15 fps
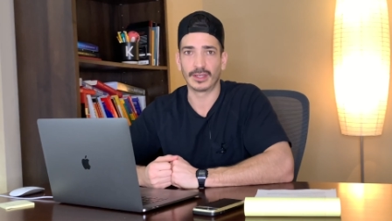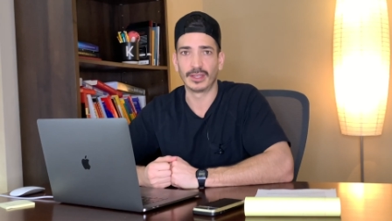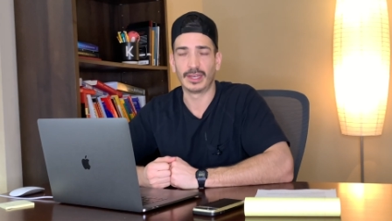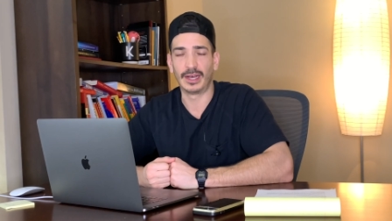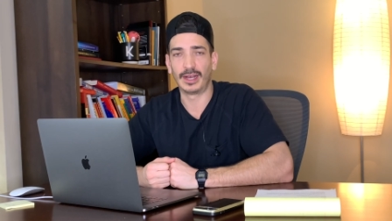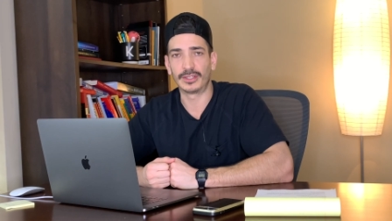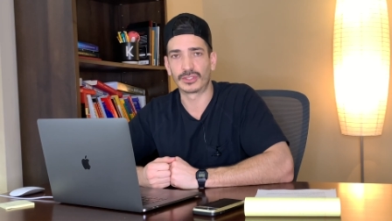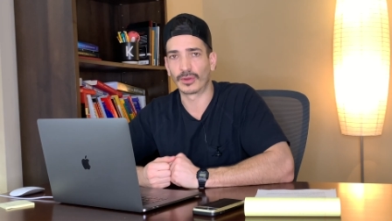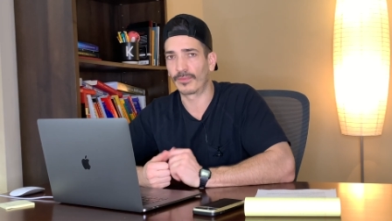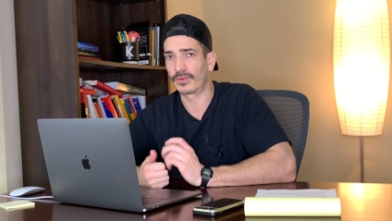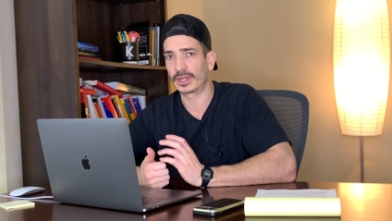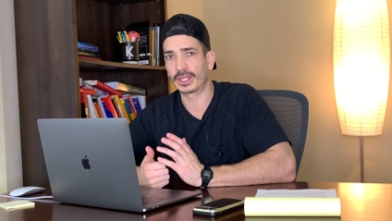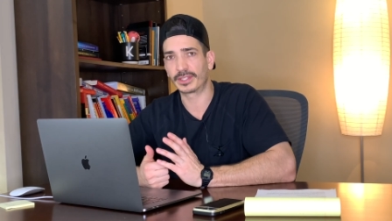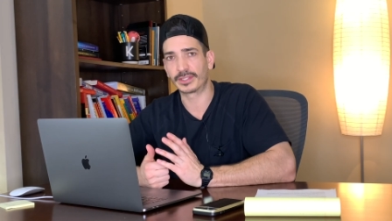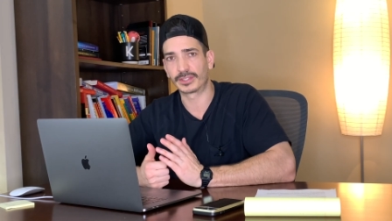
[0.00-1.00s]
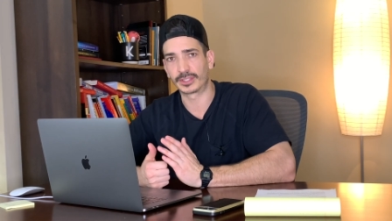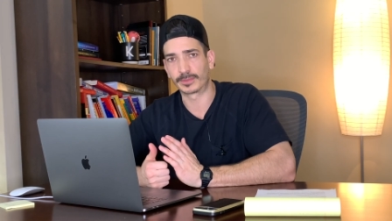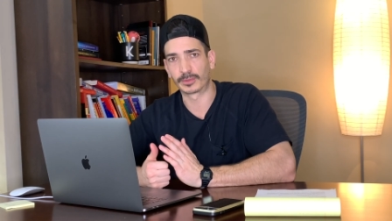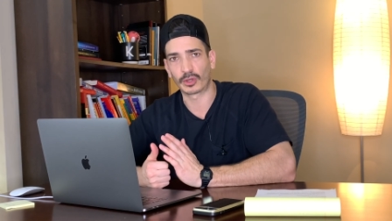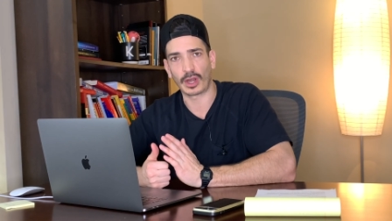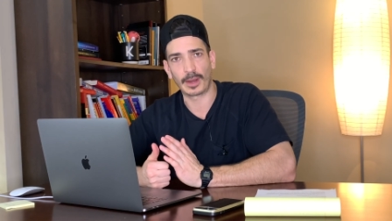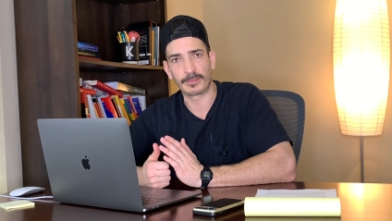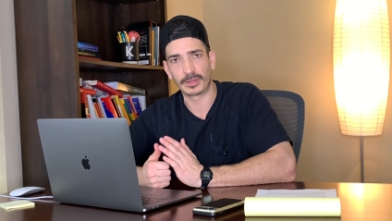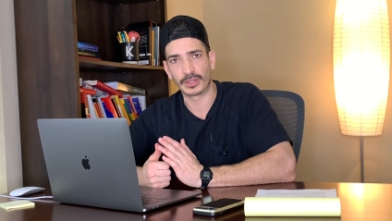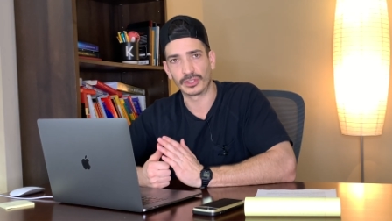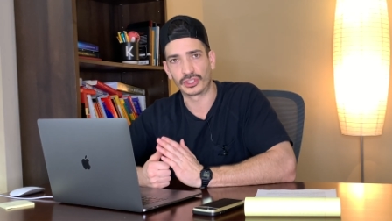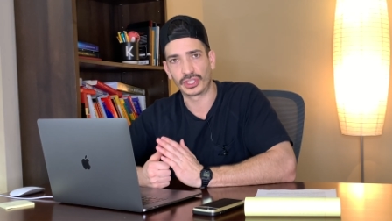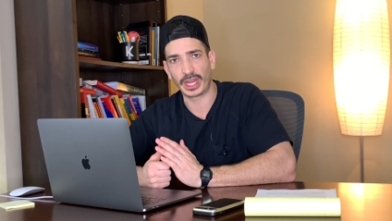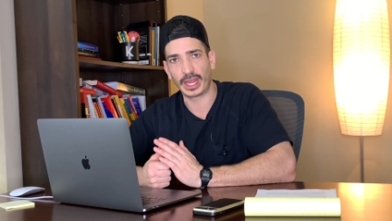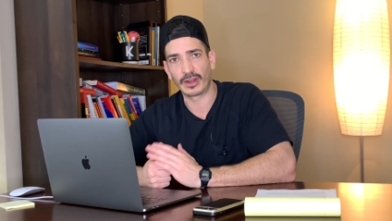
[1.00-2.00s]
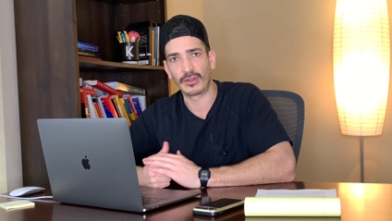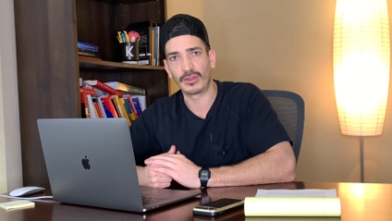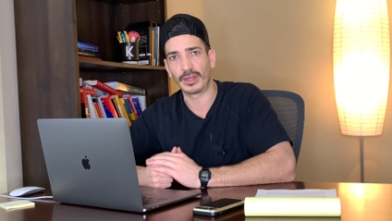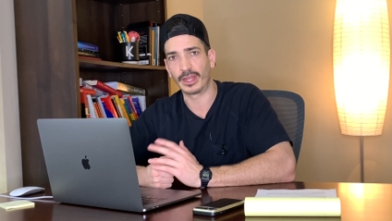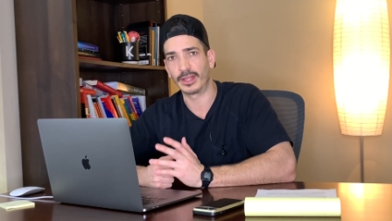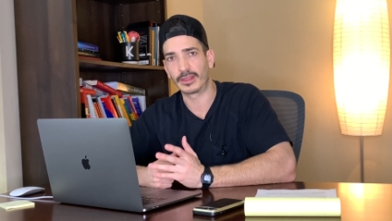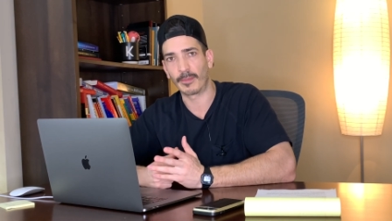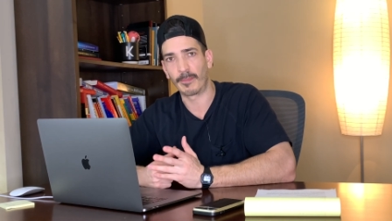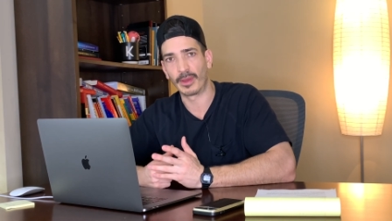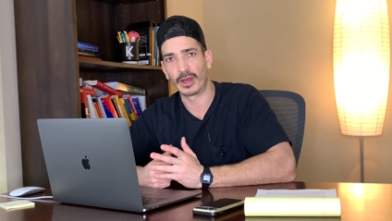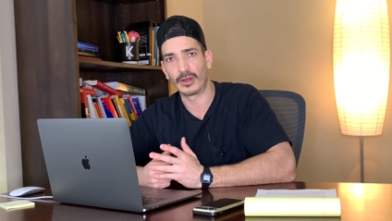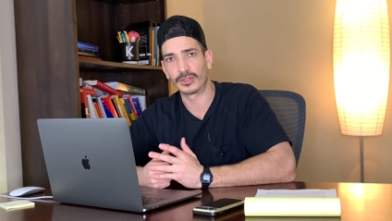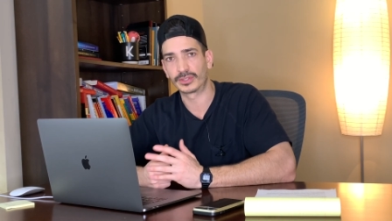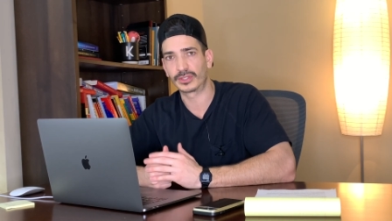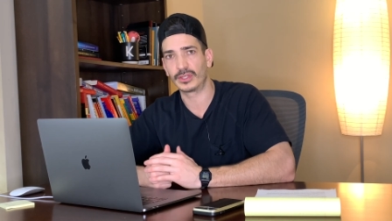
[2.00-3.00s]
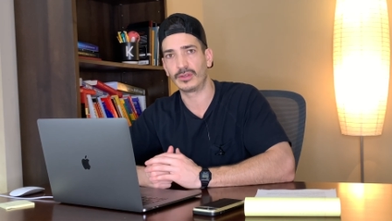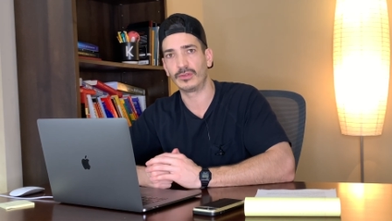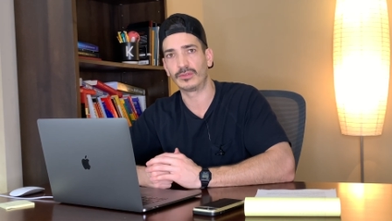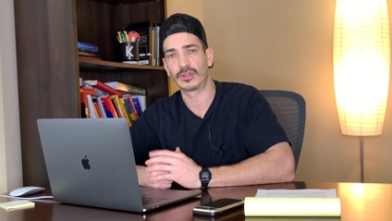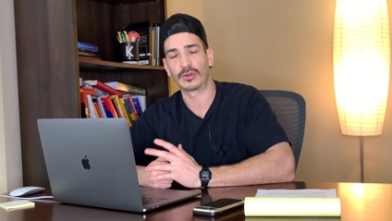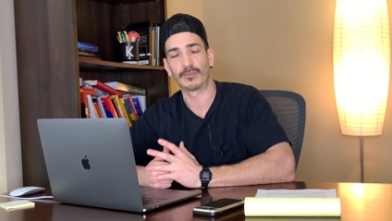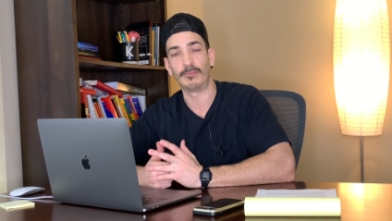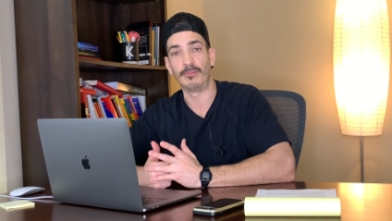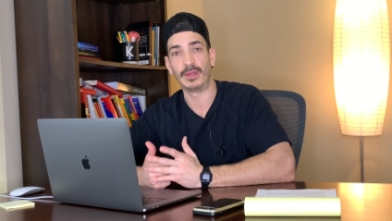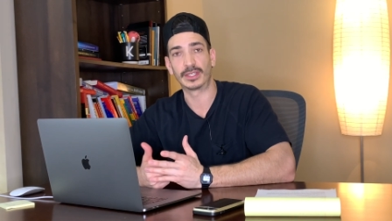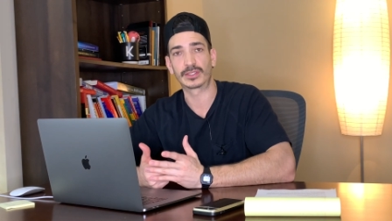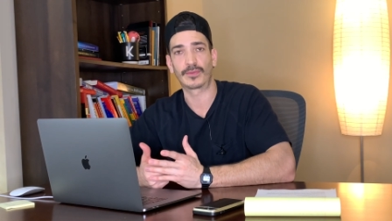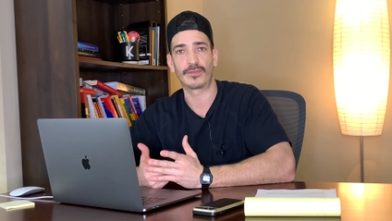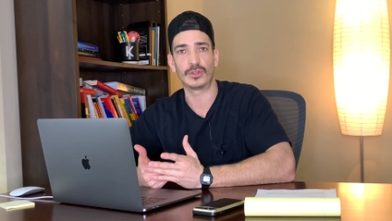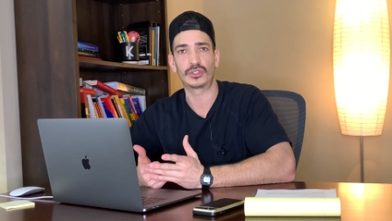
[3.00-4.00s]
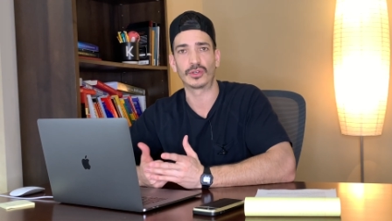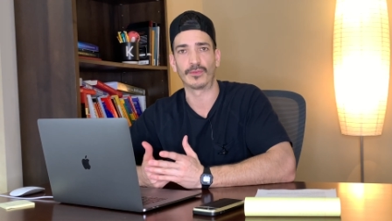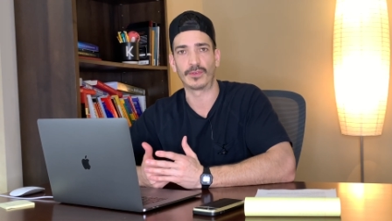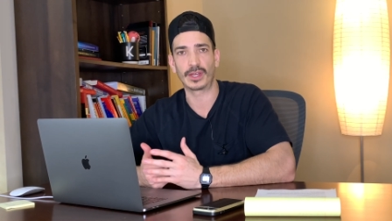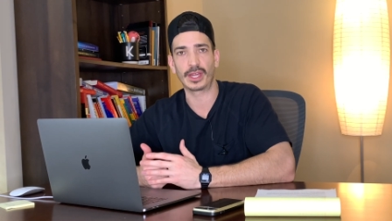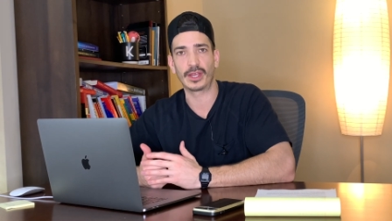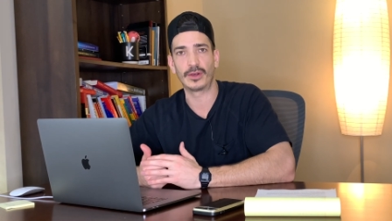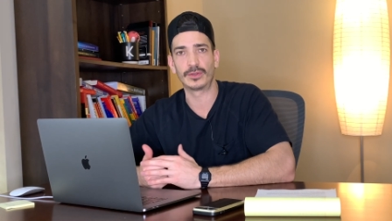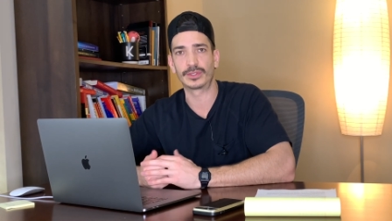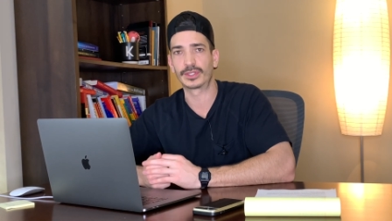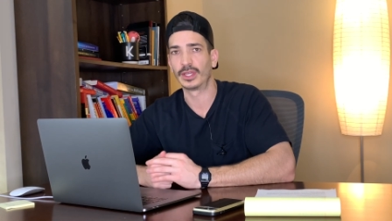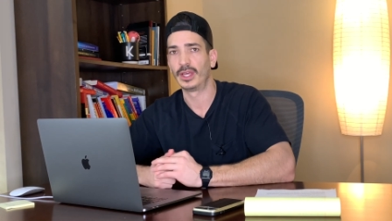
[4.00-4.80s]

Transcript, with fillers: Uh, don't forget to subscribe to the channel and hit the bell so you don't miss future videos.